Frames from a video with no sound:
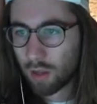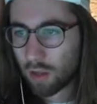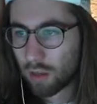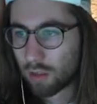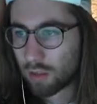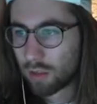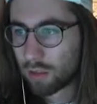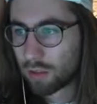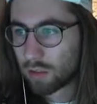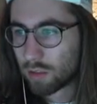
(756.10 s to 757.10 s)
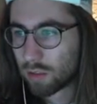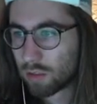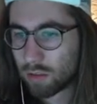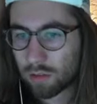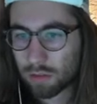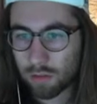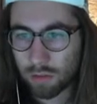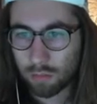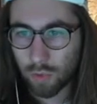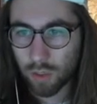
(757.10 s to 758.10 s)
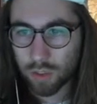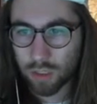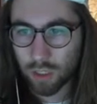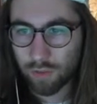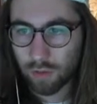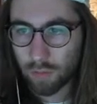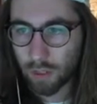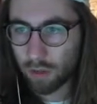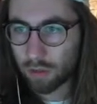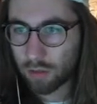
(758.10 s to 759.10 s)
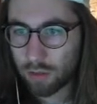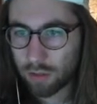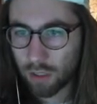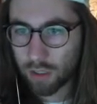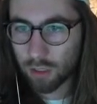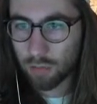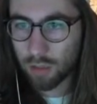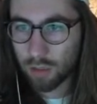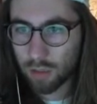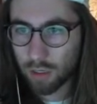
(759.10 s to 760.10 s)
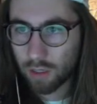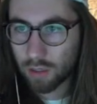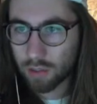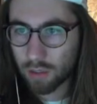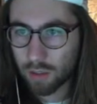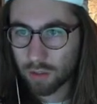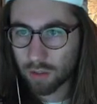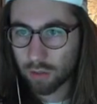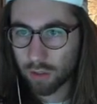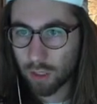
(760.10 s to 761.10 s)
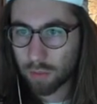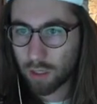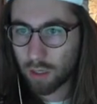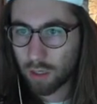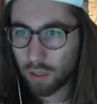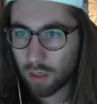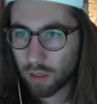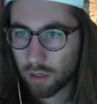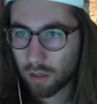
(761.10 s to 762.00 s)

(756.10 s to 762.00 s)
More stuff about daytime running lights that doesn't really apply.